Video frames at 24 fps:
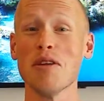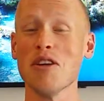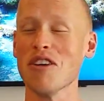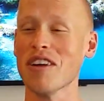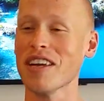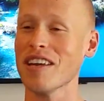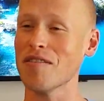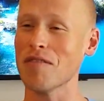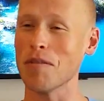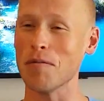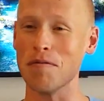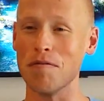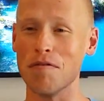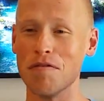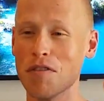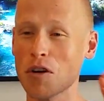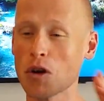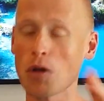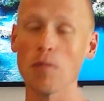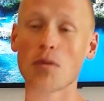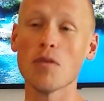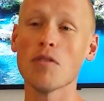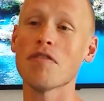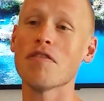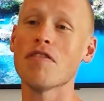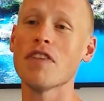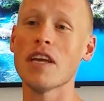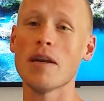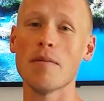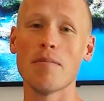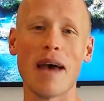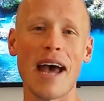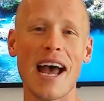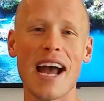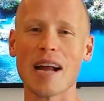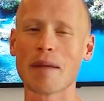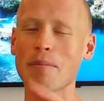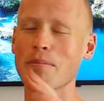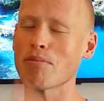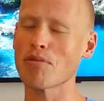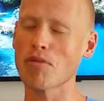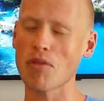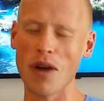You give them verbal feedback,